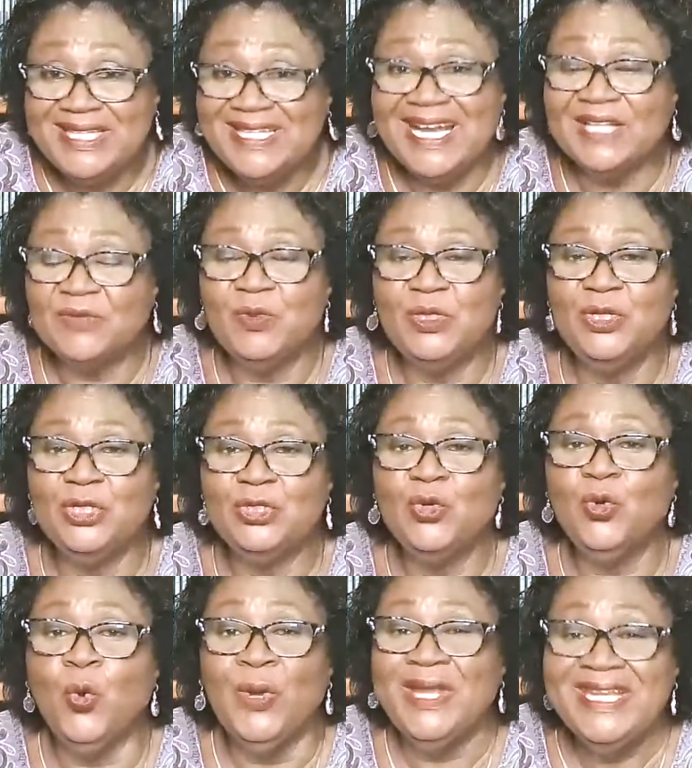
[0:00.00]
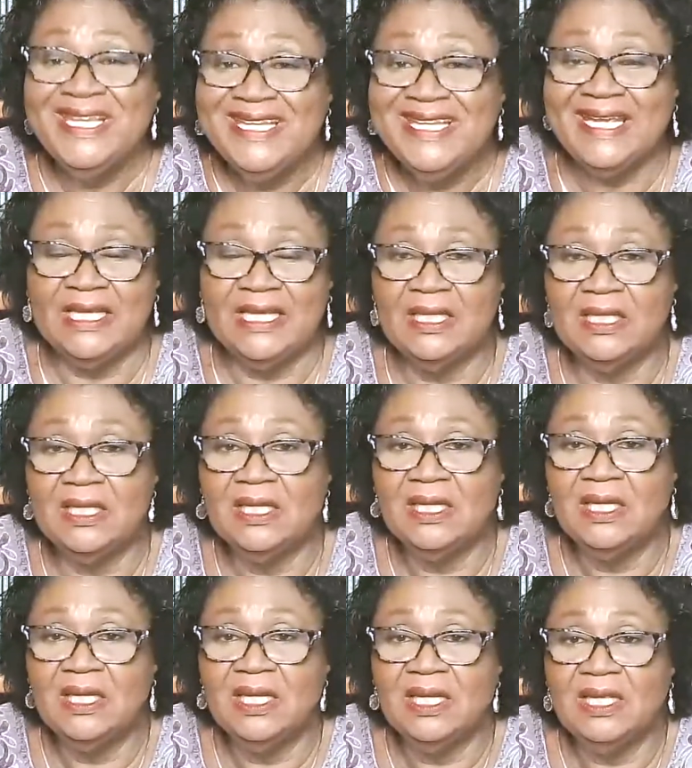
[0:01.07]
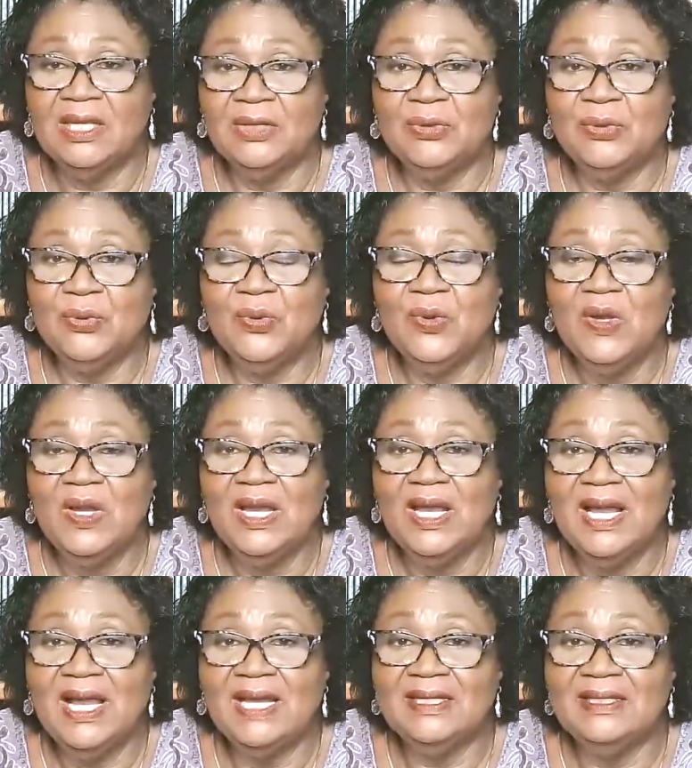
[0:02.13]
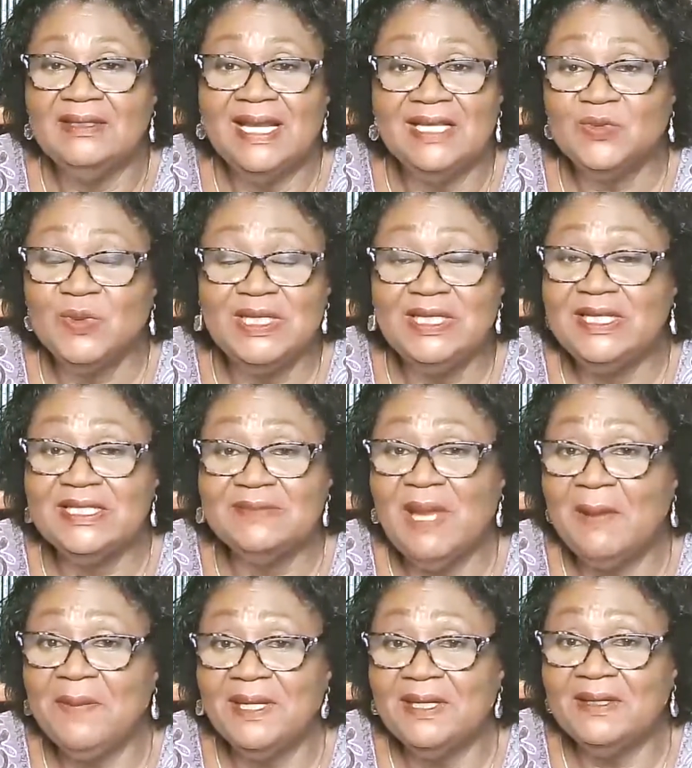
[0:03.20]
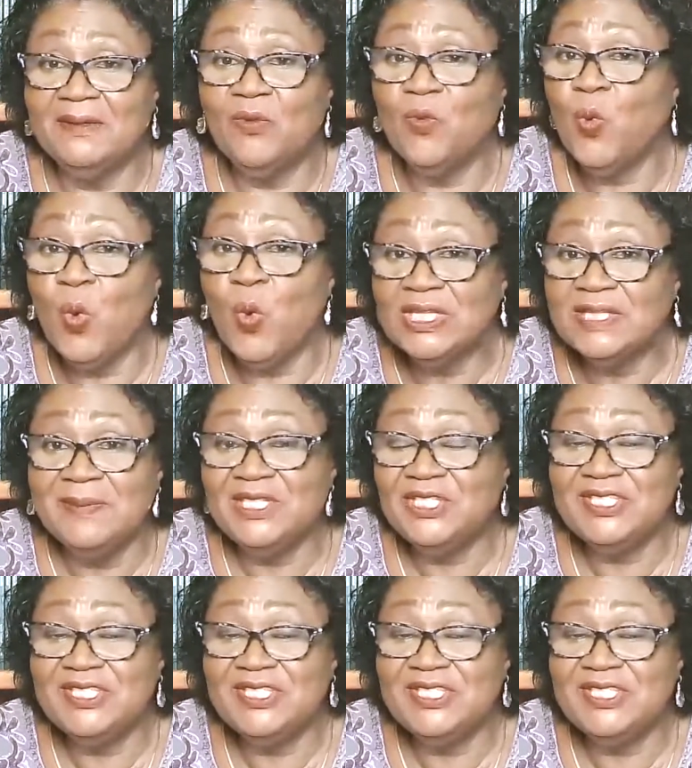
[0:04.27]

that. We're not going there. You know? And that's one of the things my mother warned me. She